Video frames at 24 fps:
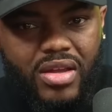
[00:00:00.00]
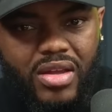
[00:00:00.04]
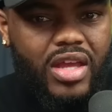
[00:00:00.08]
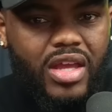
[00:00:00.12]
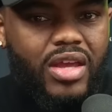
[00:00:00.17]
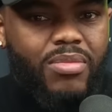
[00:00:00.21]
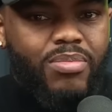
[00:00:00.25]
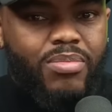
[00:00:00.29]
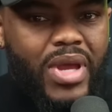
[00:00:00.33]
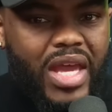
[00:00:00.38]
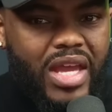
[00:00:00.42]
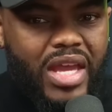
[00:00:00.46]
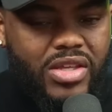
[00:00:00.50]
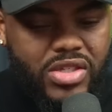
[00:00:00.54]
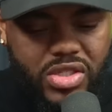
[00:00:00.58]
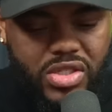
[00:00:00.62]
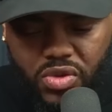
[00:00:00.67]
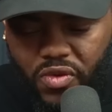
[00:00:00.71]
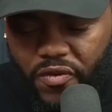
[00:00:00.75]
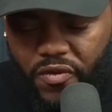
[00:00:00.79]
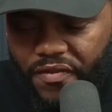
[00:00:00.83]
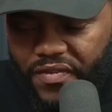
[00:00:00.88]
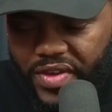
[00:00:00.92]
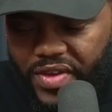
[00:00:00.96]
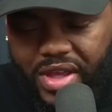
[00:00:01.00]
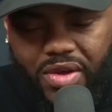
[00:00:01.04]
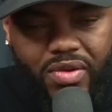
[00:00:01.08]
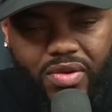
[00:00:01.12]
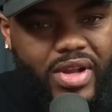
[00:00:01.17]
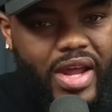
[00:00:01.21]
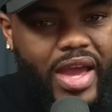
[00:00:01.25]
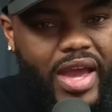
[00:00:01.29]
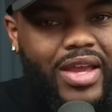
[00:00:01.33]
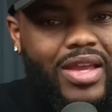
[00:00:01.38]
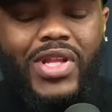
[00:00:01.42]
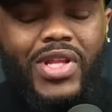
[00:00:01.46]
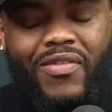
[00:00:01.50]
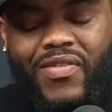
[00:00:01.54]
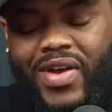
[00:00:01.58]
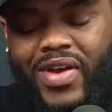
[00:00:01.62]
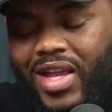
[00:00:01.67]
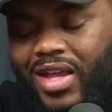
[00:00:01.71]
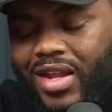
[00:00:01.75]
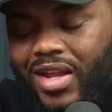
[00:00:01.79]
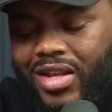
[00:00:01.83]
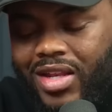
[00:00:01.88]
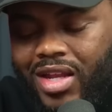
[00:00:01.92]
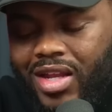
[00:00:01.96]
It makes you feel like if I
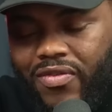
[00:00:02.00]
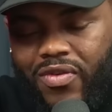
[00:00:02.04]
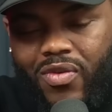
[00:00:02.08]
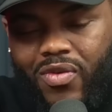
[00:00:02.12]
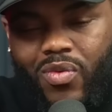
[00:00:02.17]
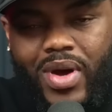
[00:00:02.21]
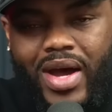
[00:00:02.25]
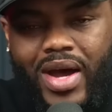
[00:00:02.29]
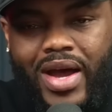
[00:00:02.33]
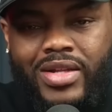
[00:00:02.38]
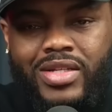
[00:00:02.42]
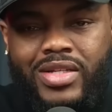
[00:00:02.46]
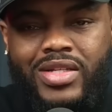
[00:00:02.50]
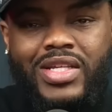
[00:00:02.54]
get a different watch,